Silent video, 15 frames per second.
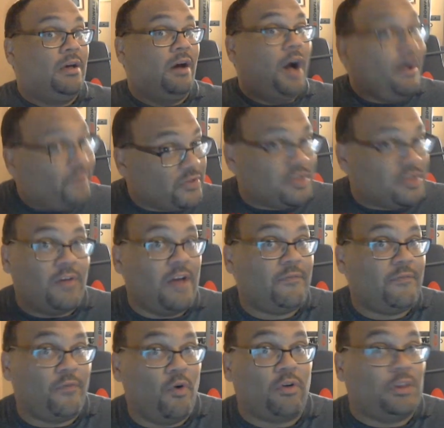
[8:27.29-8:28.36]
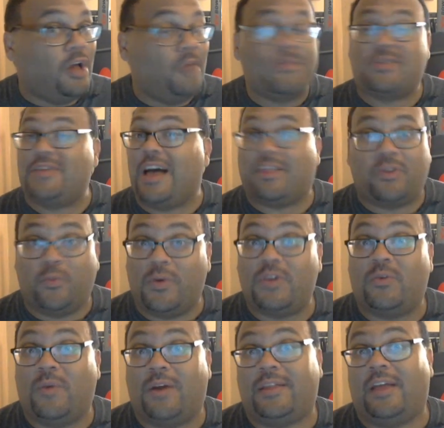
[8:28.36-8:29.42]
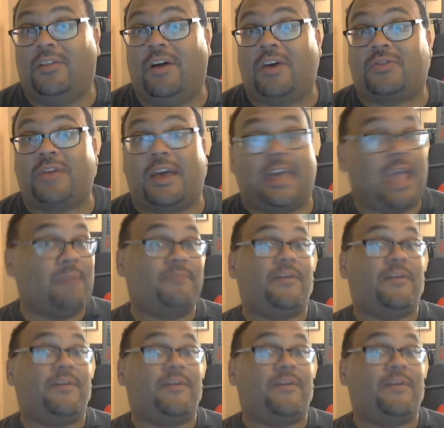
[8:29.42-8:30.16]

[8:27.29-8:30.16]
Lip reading: Offensive line for Oklahoma is not the reason why they lost that game.